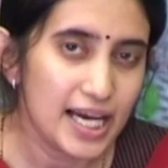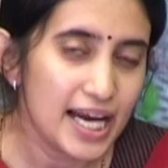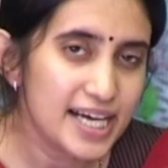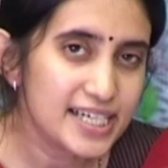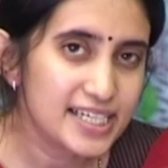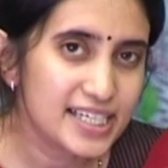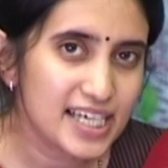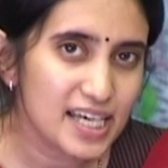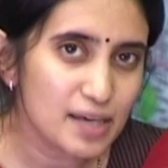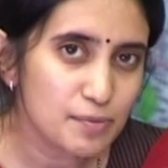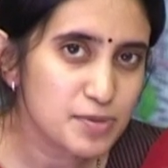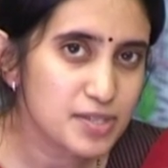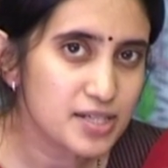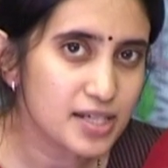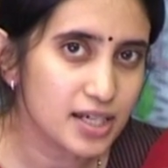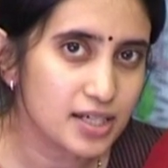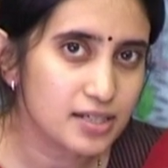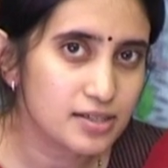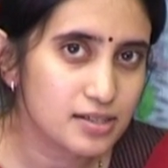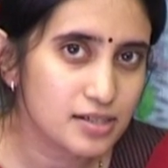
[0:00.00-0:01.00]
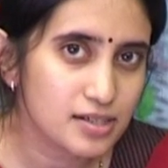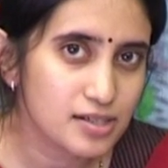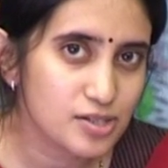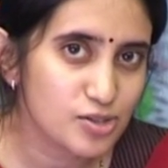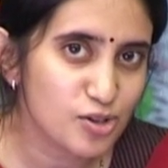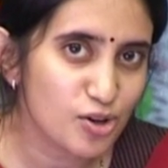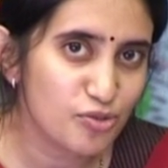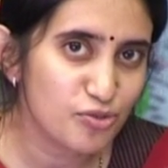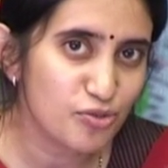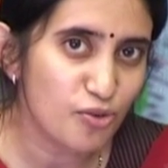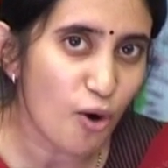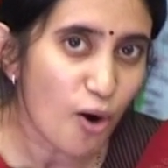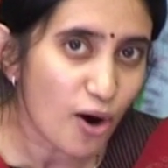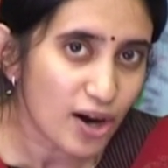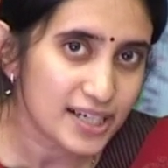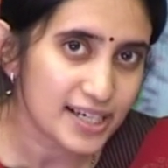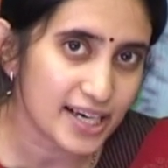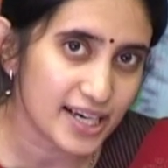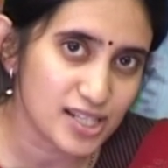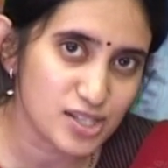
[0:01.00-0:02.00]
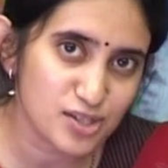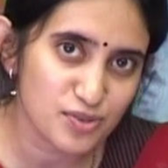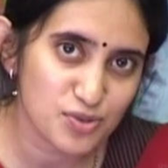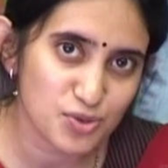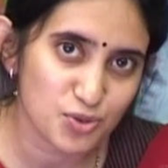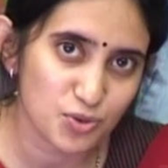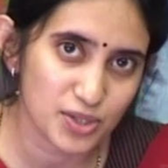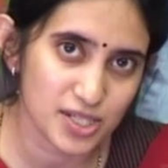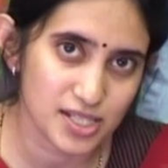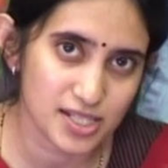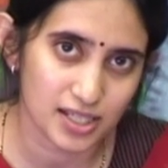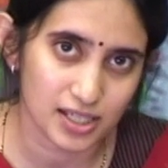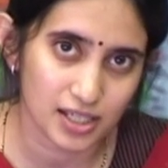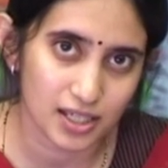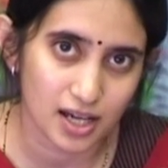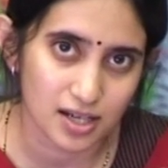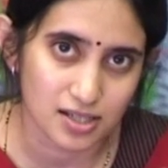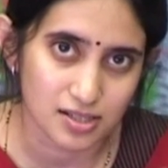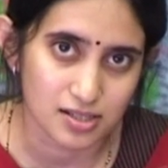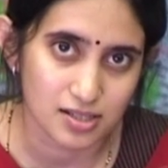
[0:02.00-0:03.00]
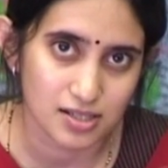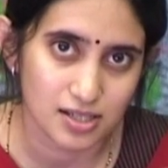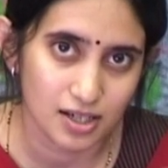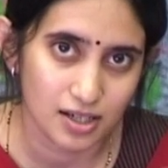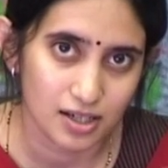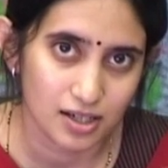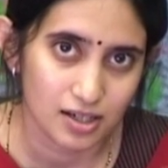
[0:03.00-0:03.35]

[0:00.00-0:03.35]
it keeps the interests of all kinds of students in class.